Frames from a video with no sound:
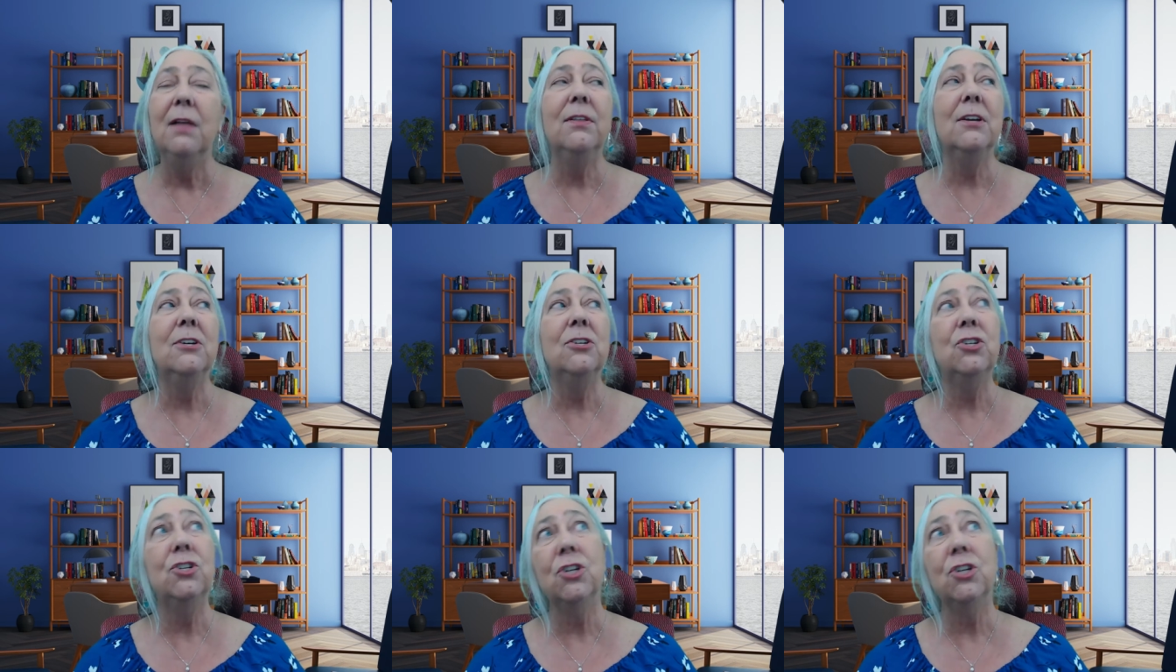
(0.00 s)

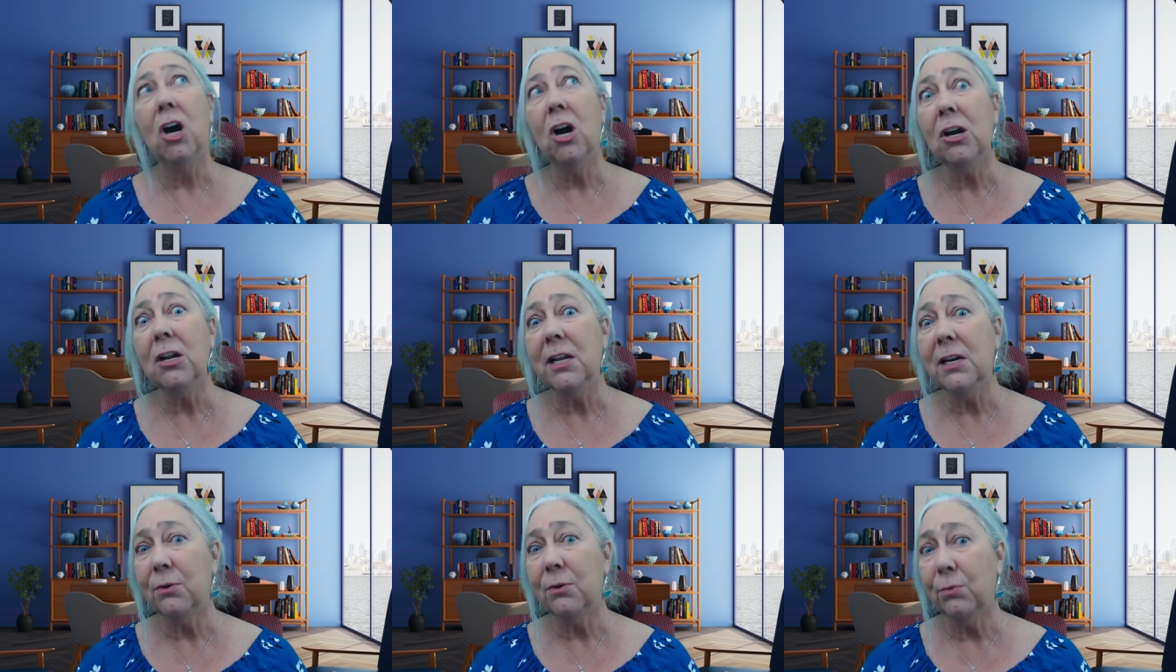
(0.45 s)
the
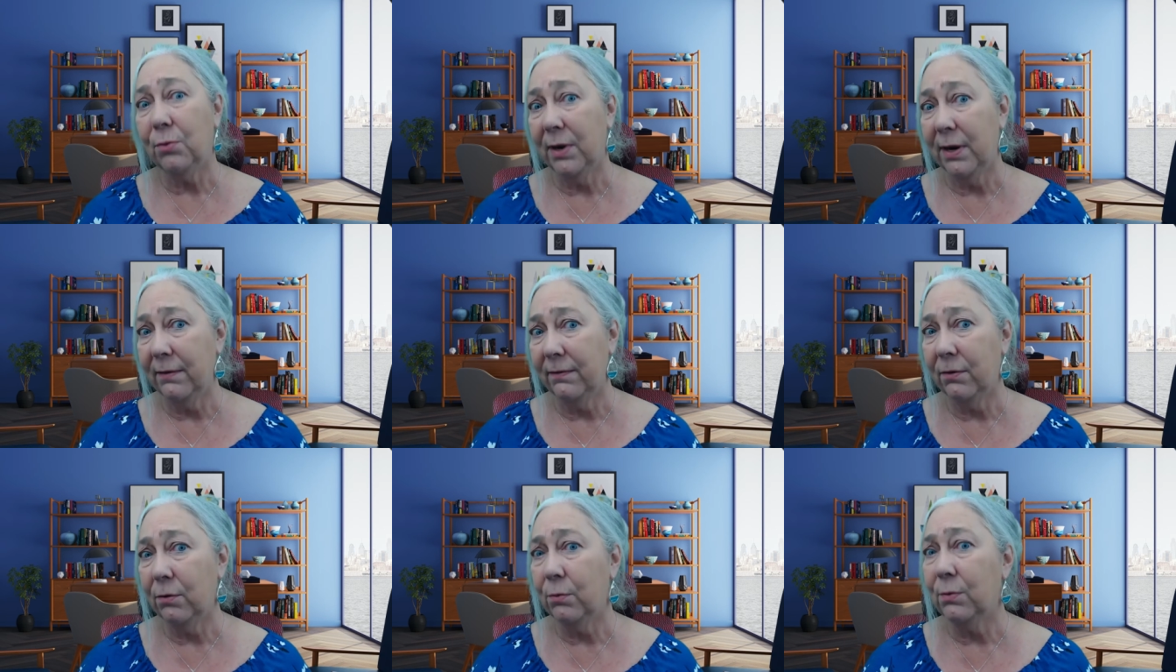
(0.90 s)
Charlotte
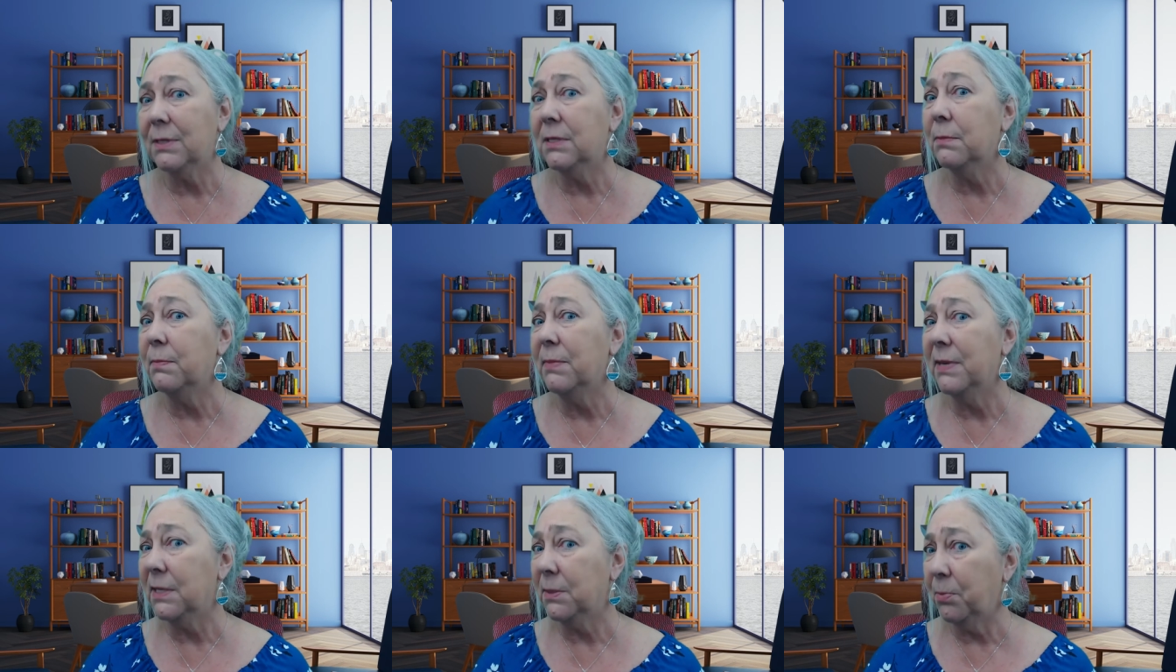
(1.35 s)
River
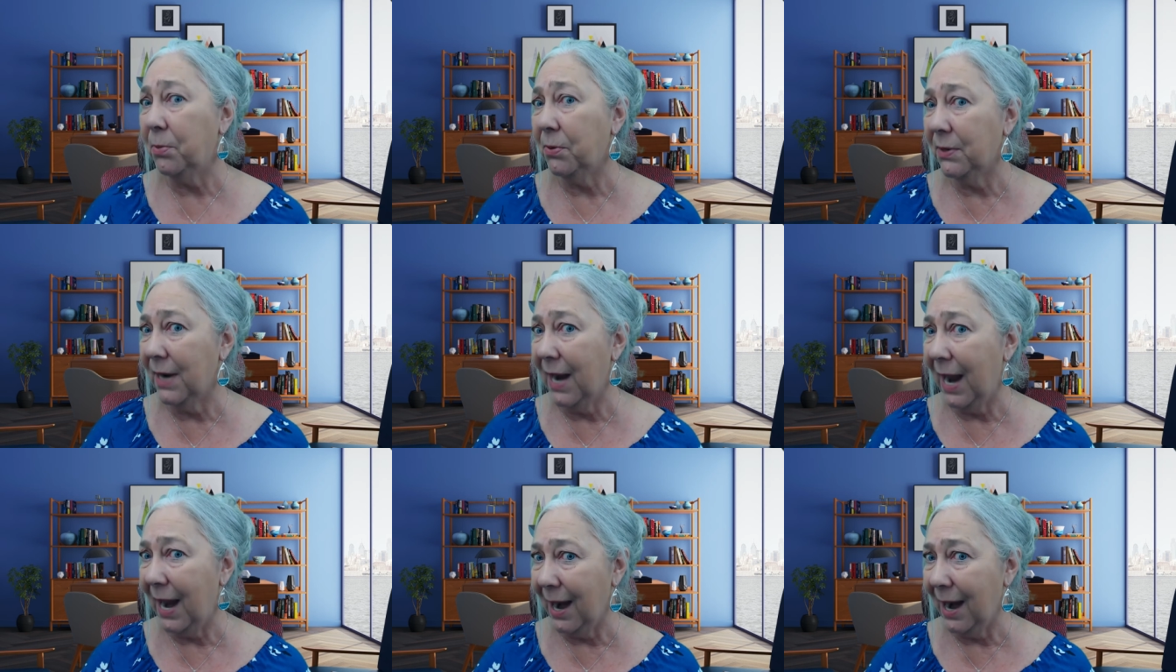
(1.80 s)
was
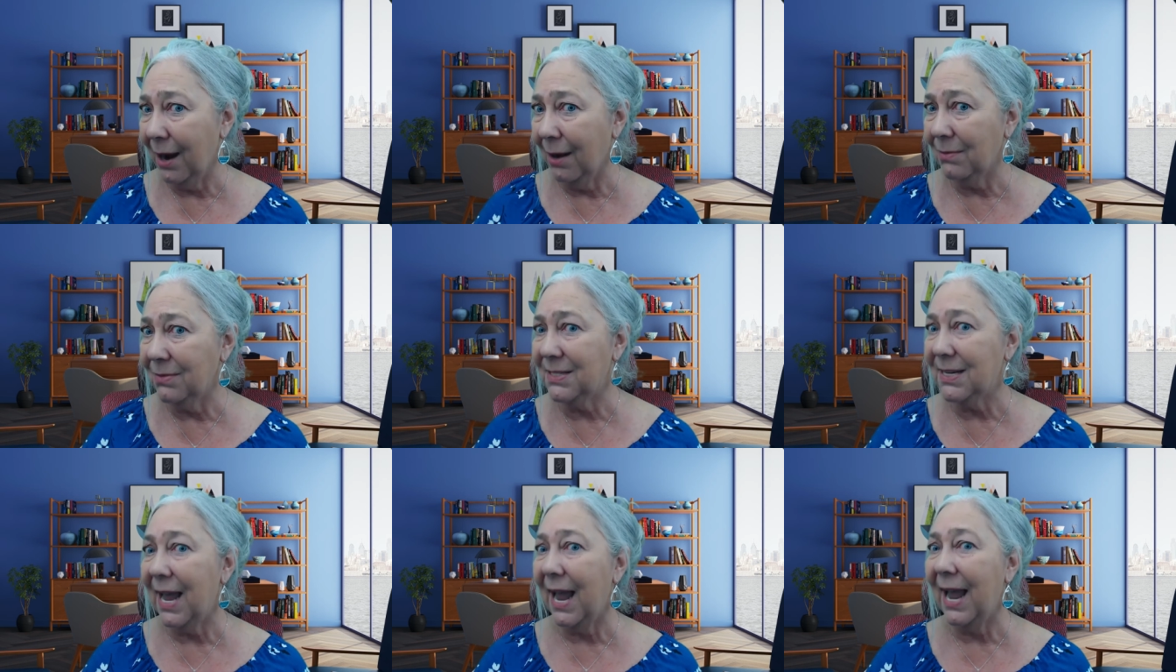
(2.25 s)

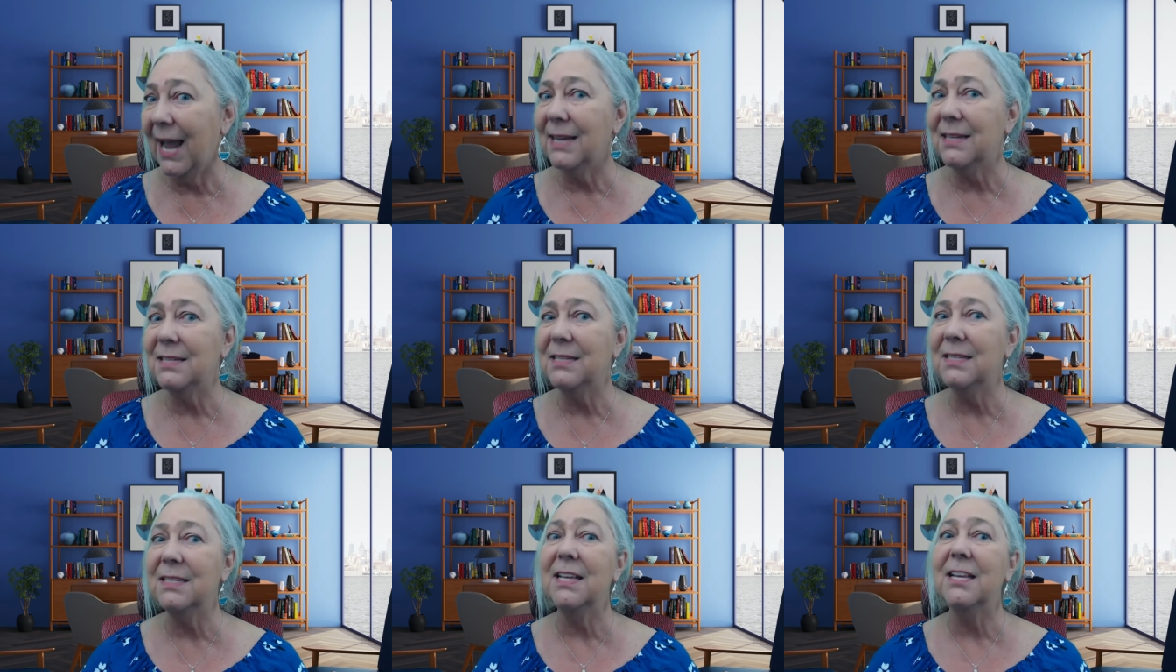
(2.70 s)
mispronounced
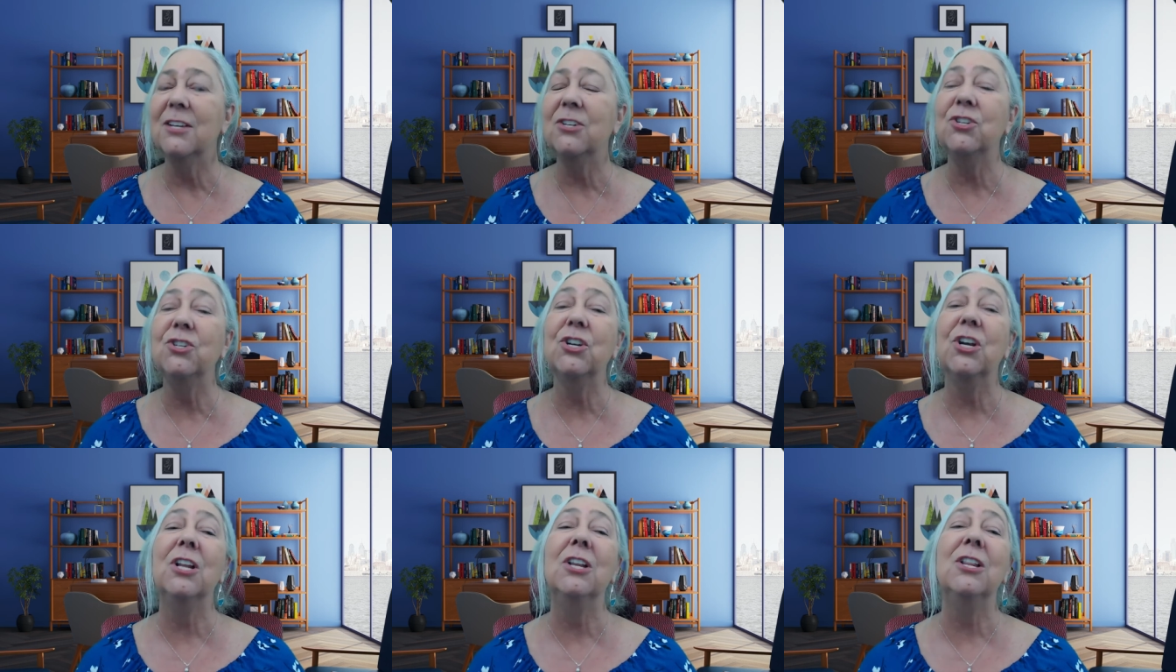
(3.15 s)
as the
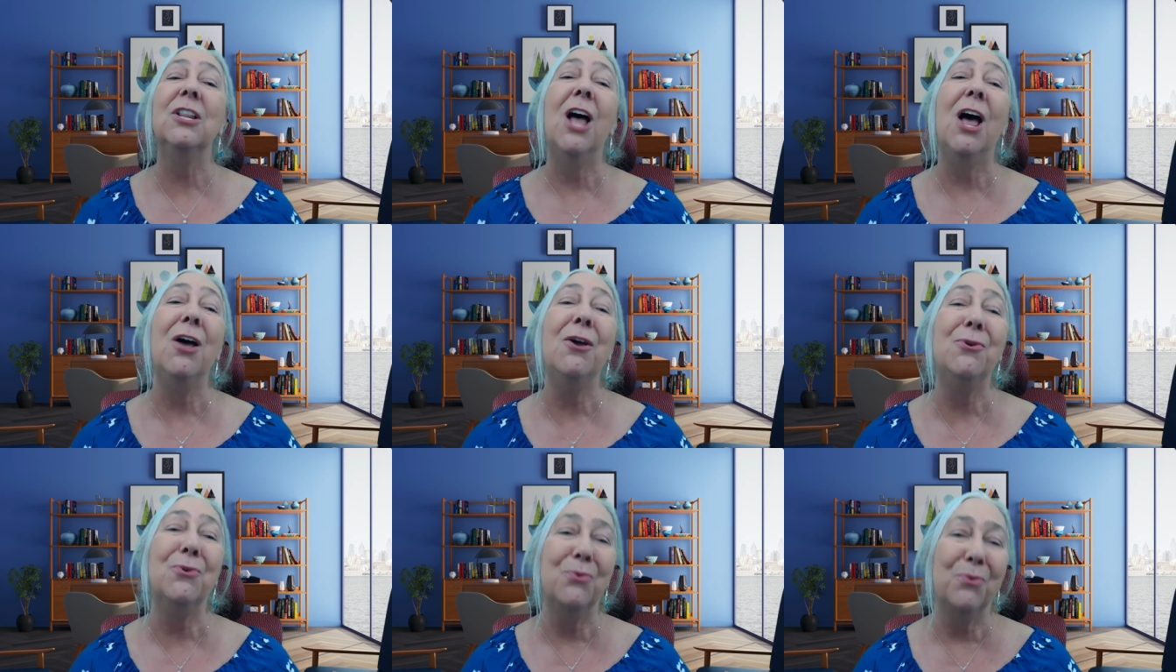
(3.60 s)

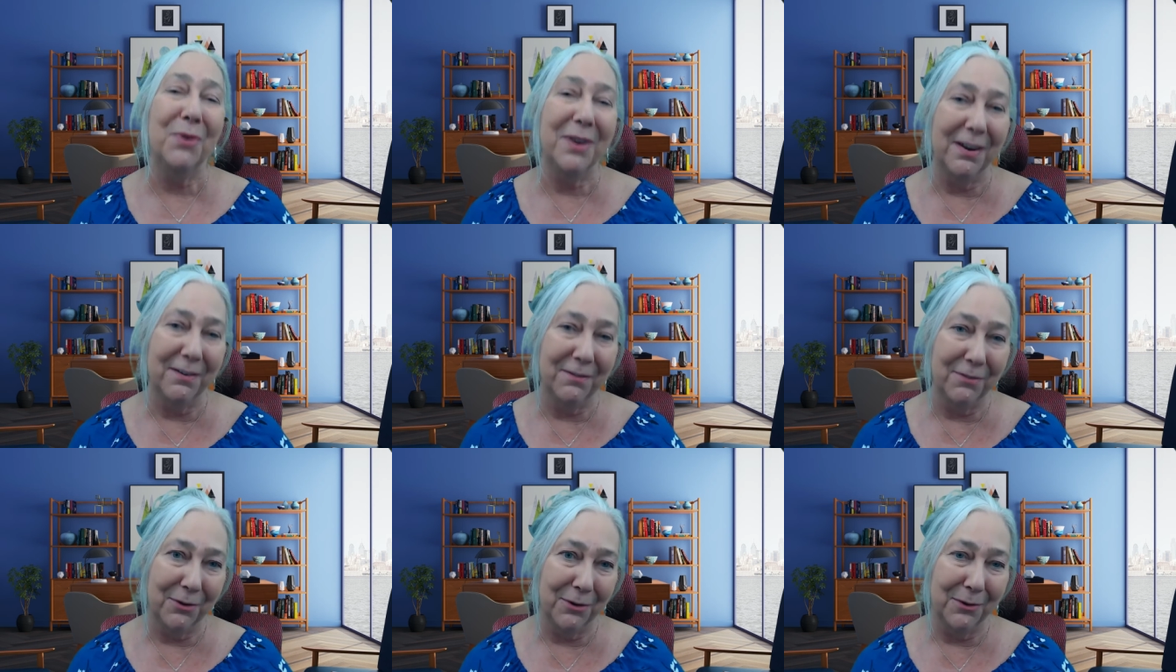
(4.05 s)
Shallotte
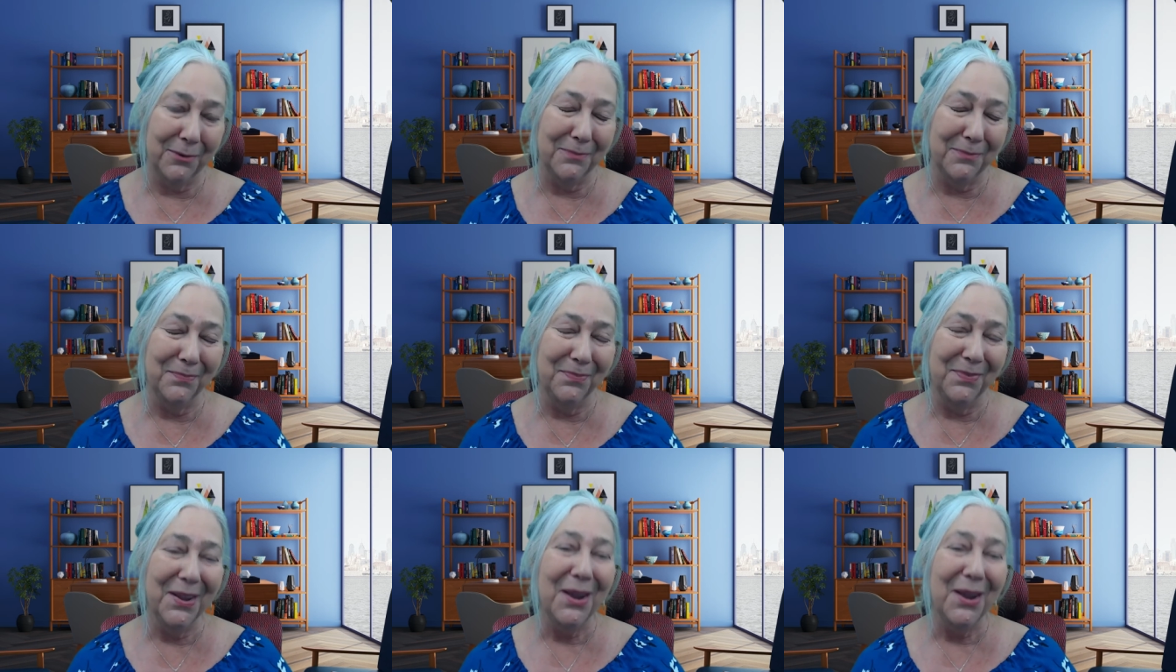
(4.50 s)
River,